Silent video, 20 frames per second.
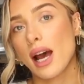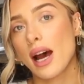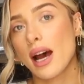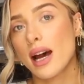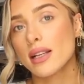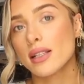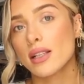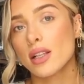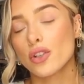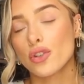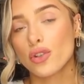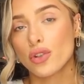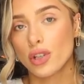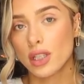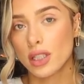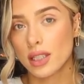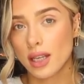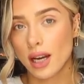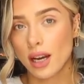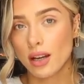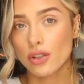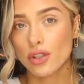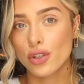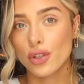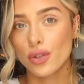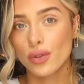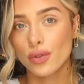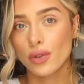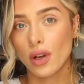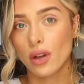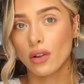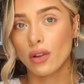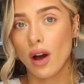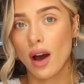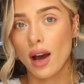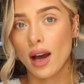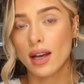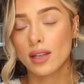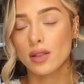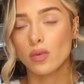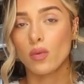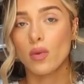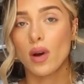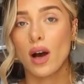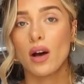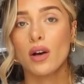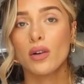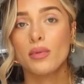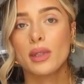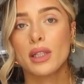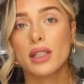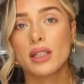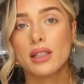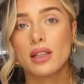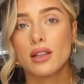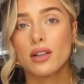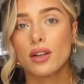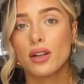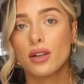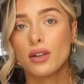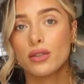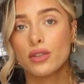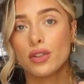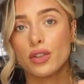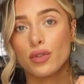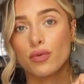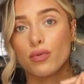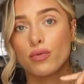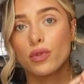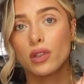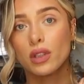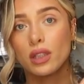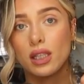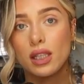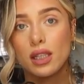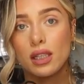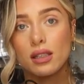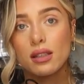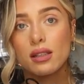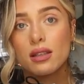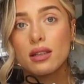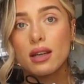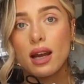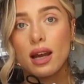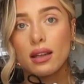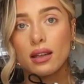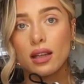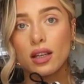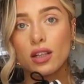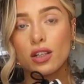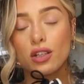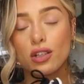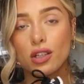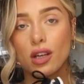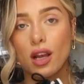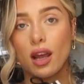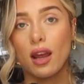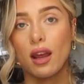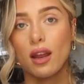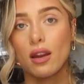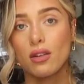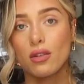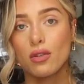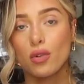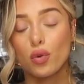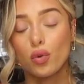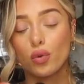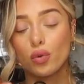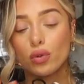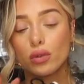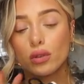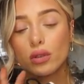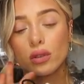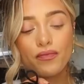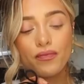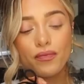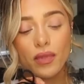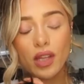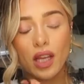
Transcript: as street style shoes a lot as well because they're just really stylish and cool.